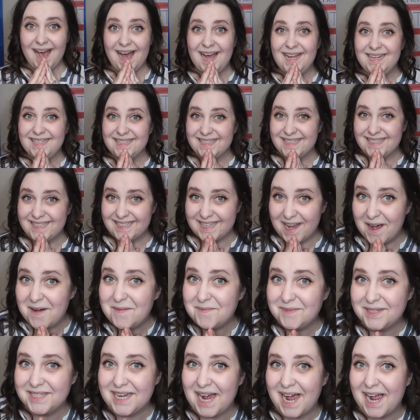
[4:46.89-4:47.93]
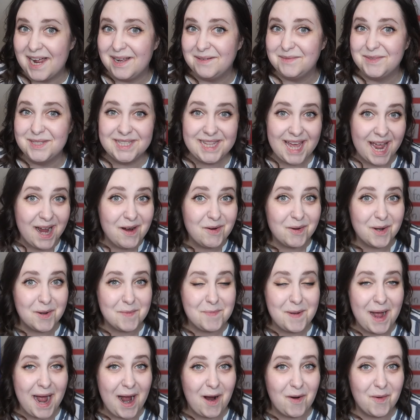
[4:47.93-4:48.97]
and sometimes they
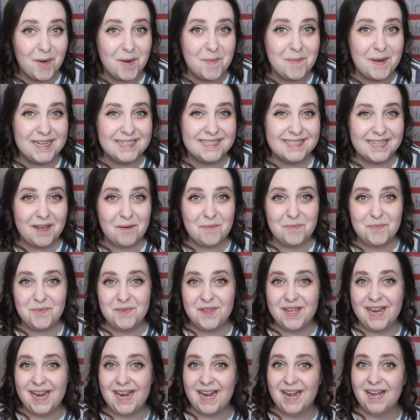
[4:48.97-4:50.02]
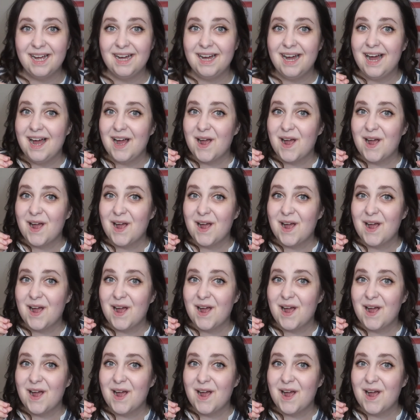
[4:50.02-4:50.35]
were powered by something